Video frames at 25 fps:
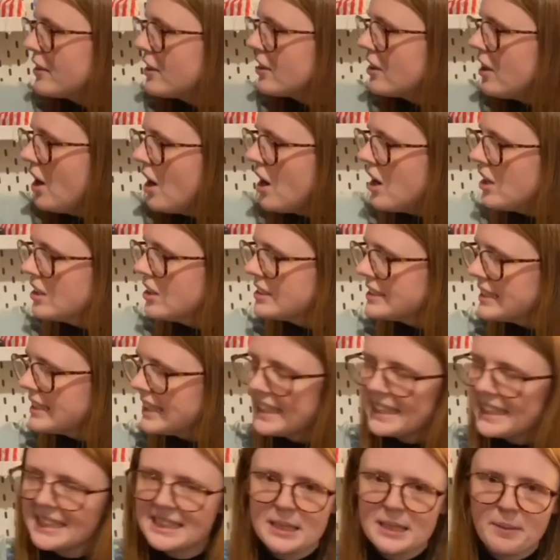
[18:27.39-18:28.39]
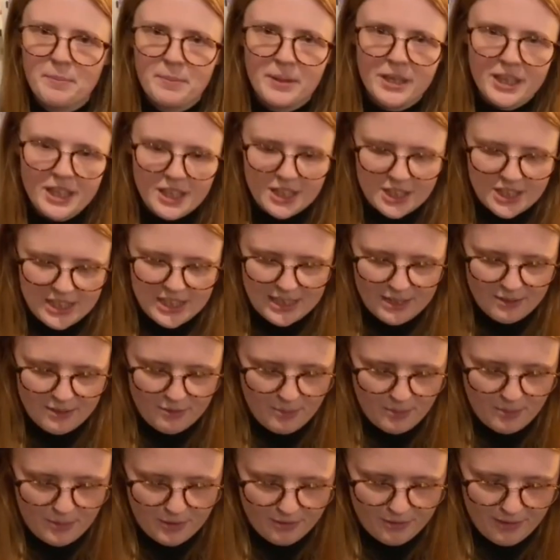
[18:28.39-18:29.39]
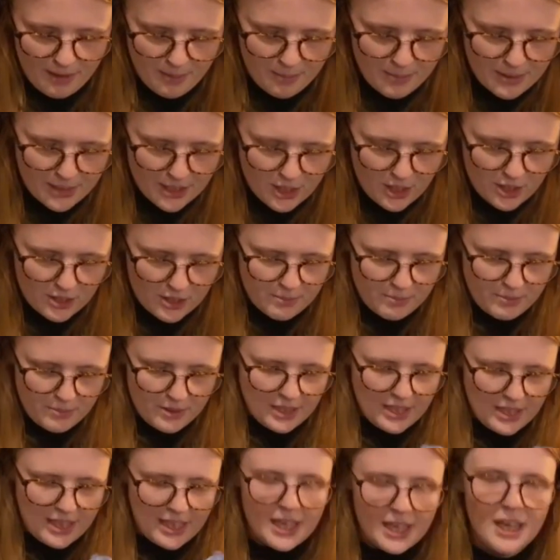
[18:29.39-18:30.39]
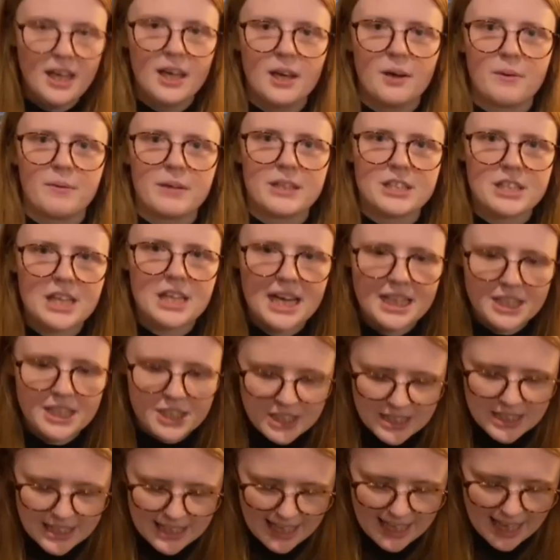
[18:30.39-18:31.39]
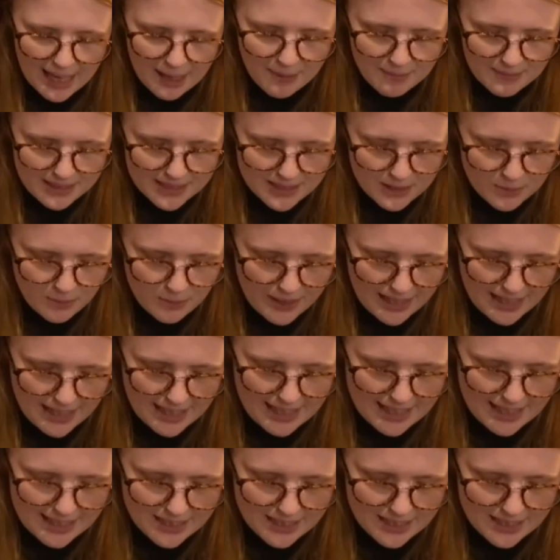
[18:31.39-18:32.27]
got is a purchase from the Fabric Godmother, which actually came this week.